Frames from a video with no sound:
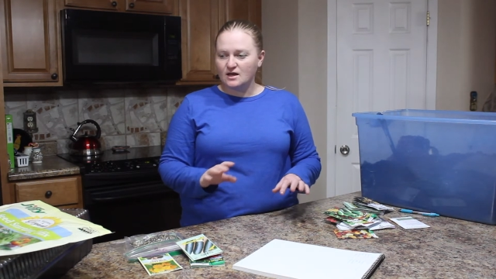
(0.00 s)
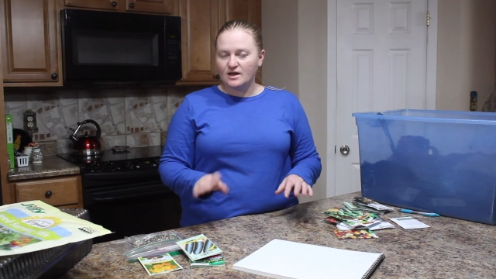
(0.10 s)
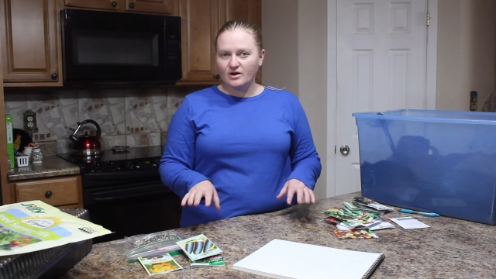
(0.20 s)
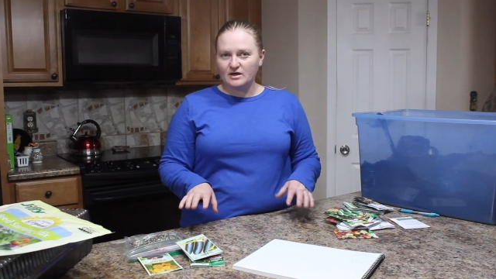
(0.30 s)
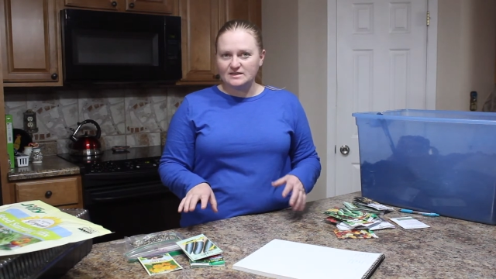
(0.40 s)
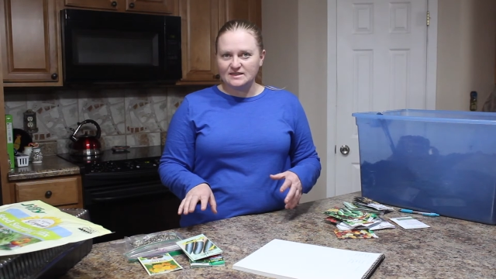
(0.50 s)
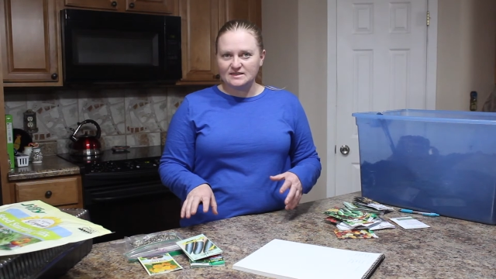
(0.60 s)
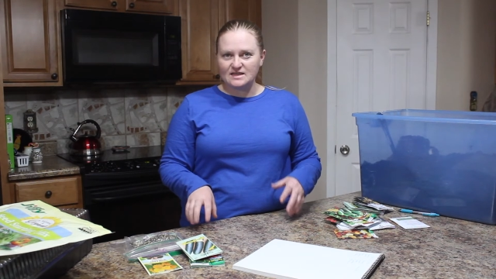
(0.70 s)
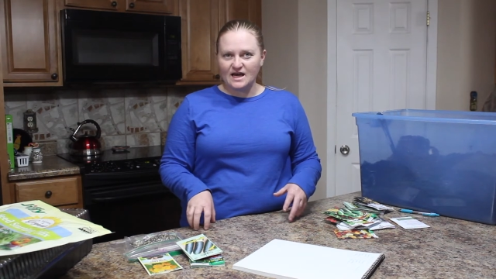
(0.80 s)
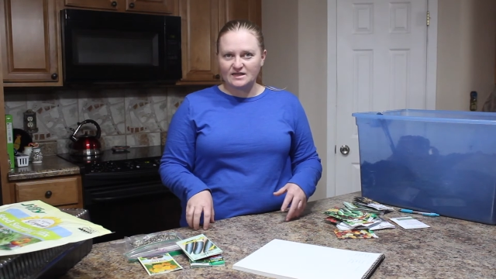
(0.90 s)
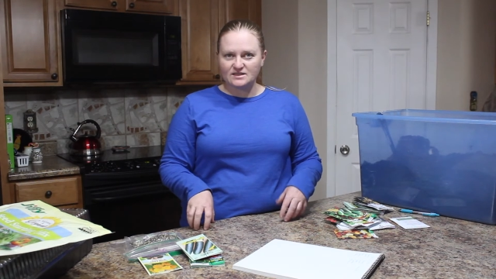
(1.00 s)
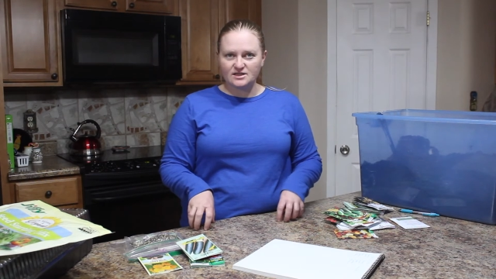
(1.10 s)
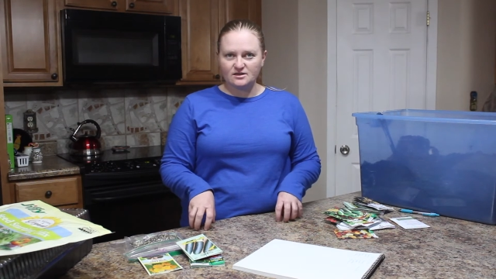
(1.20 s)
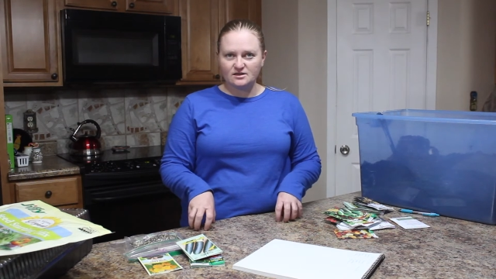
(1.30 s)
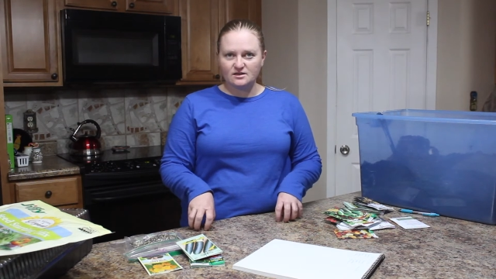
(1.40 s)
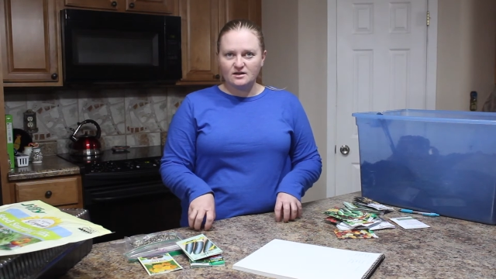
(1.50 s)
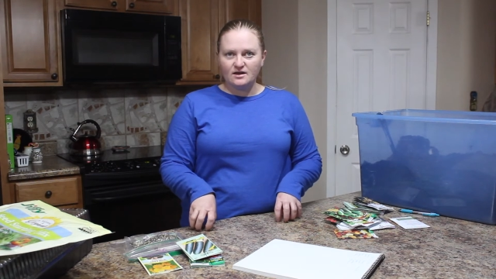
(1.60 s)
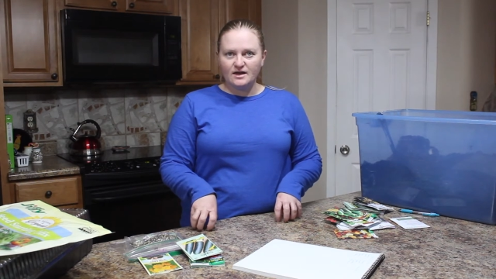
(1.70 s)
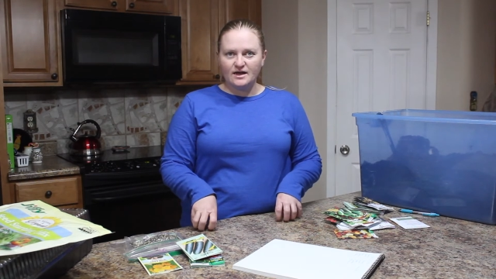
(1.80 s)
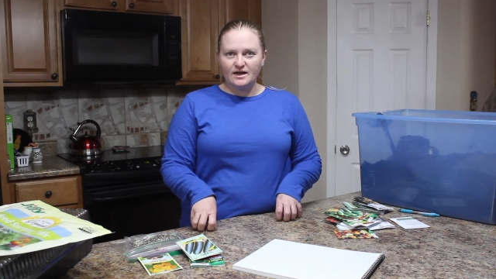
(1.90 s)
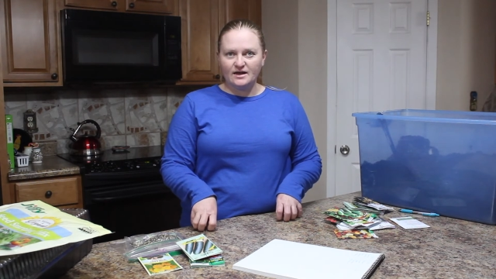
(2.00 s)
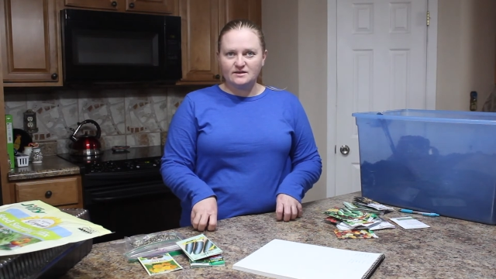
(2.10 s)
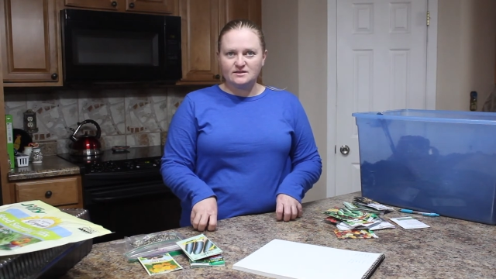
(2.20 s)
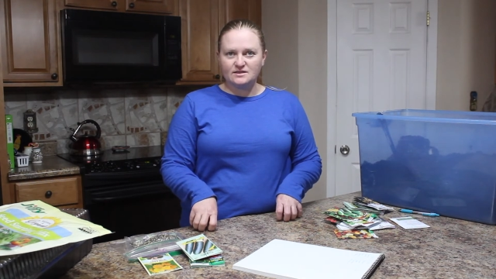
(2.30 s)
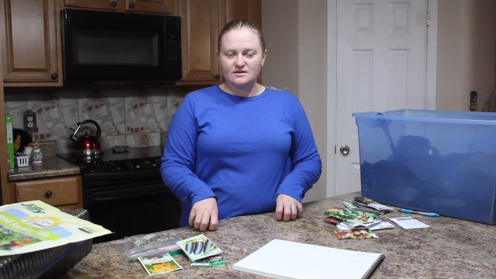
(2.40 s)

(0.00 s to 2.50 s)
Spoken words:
Now I did this last year and